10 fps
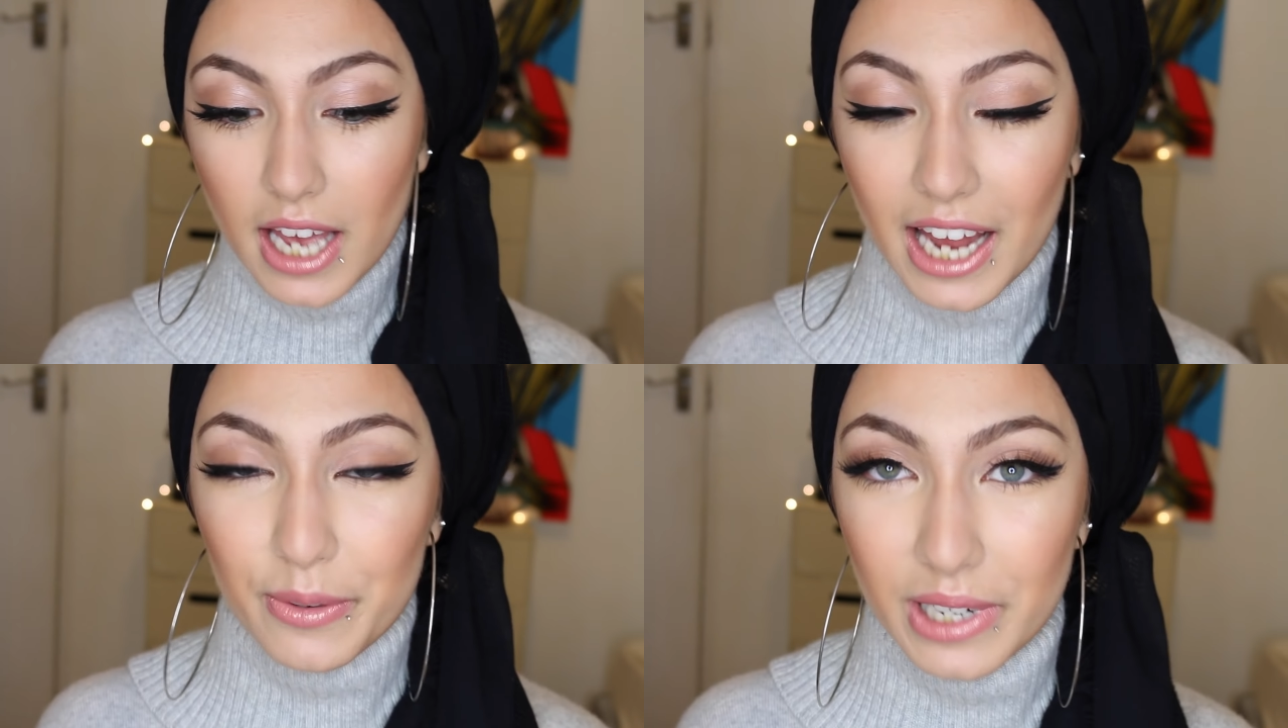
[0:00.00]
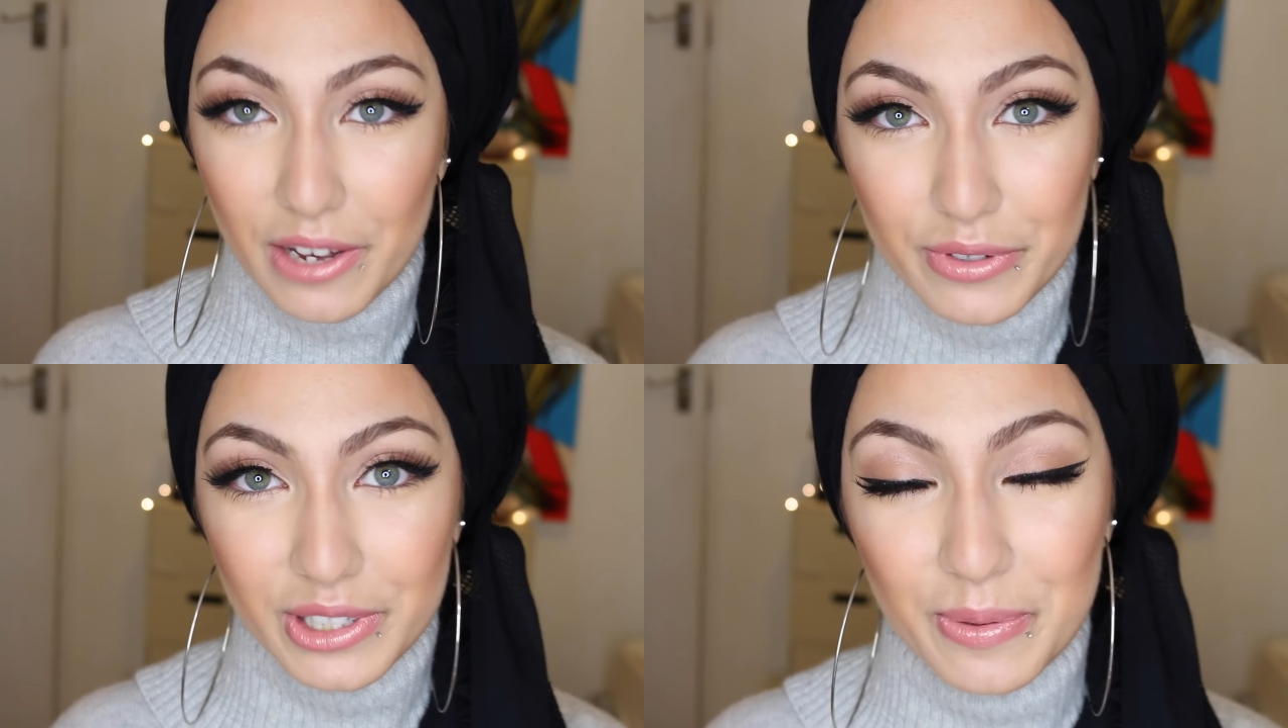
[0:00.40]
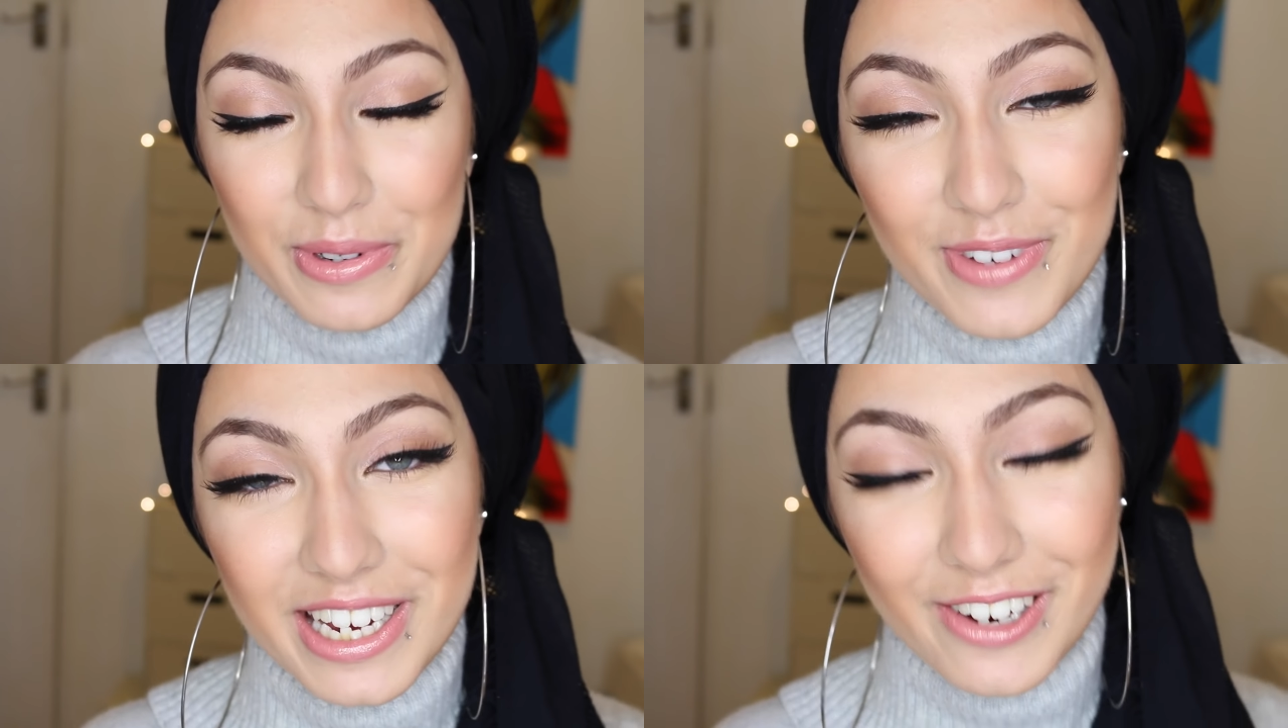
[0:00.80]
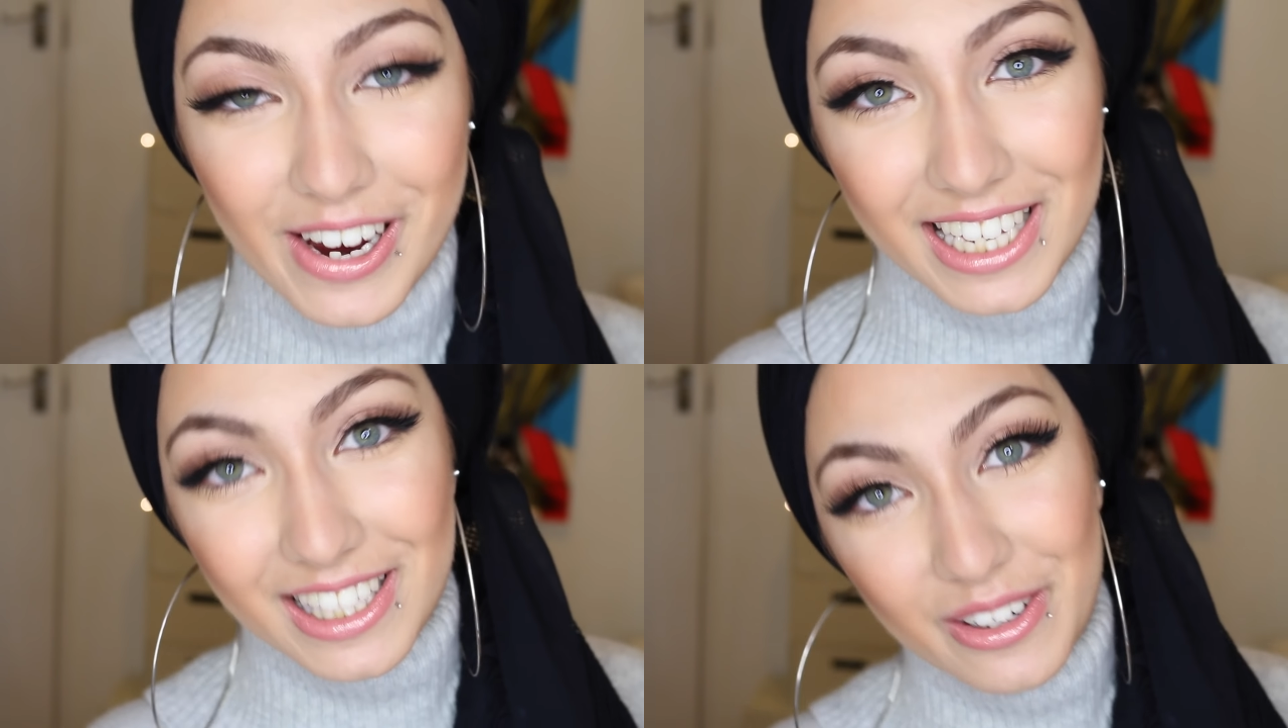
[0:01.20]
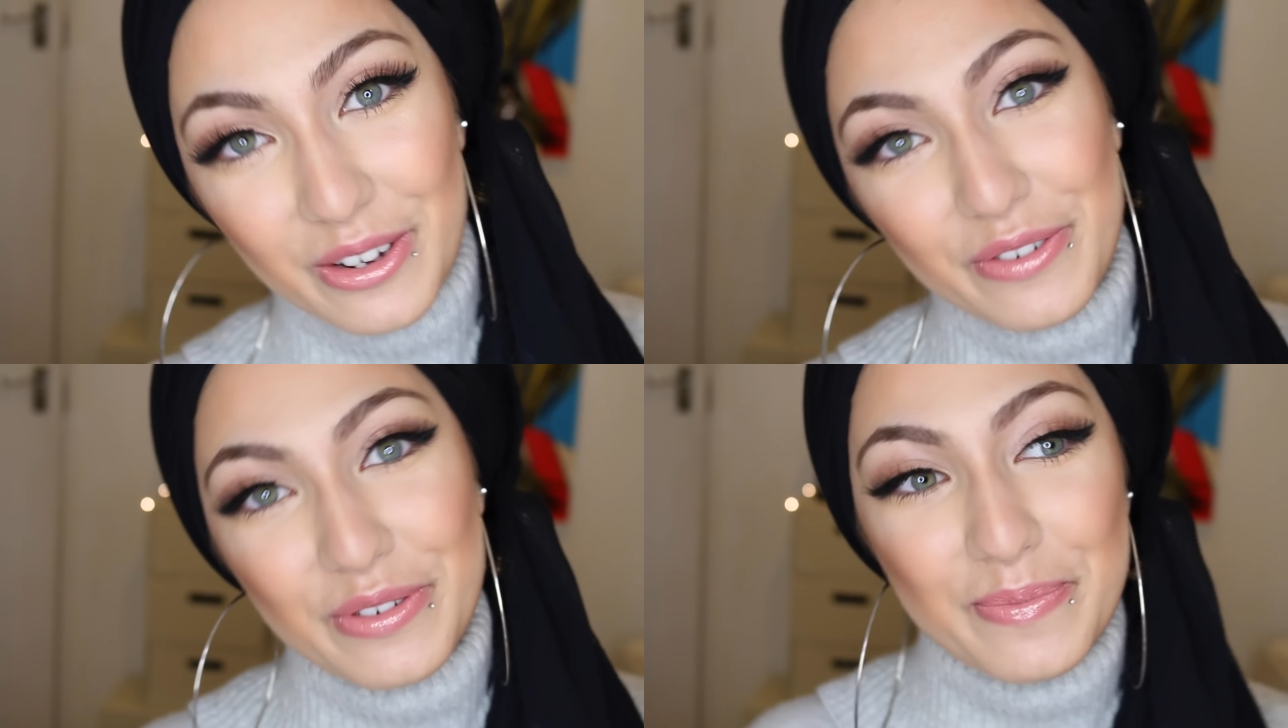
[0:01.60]
And whenever someone recreates a
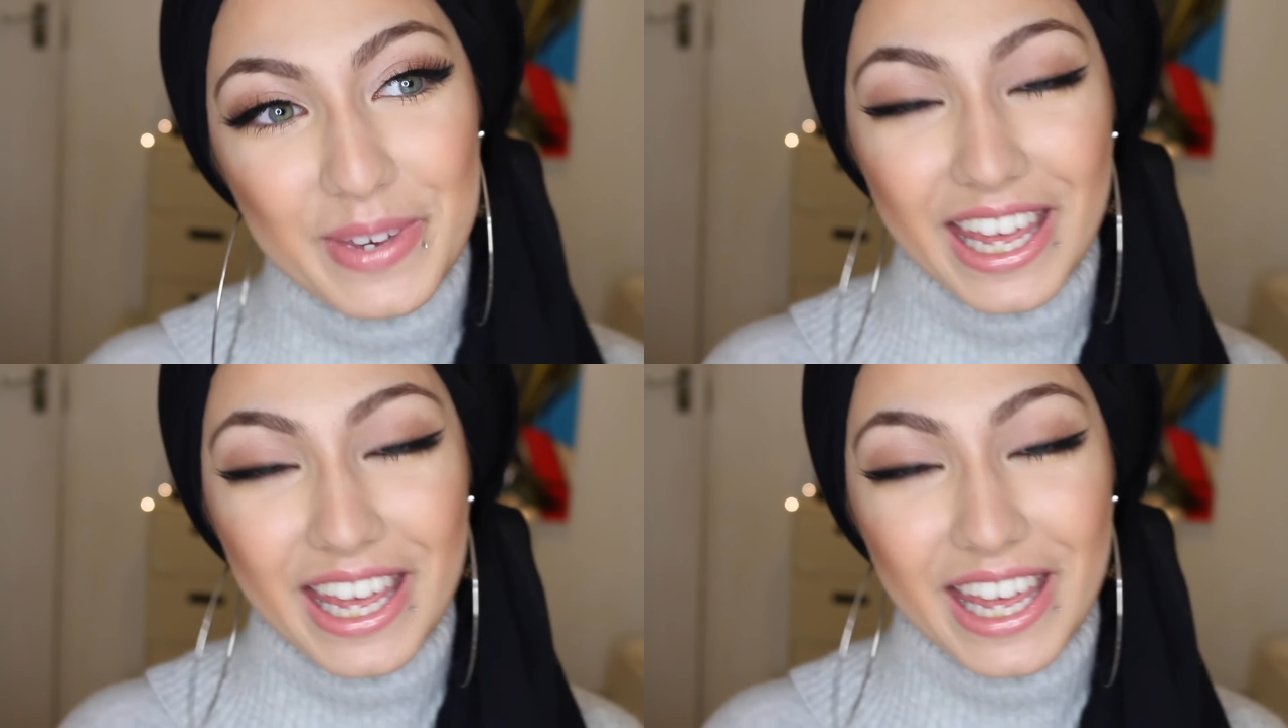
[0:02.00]
look from me,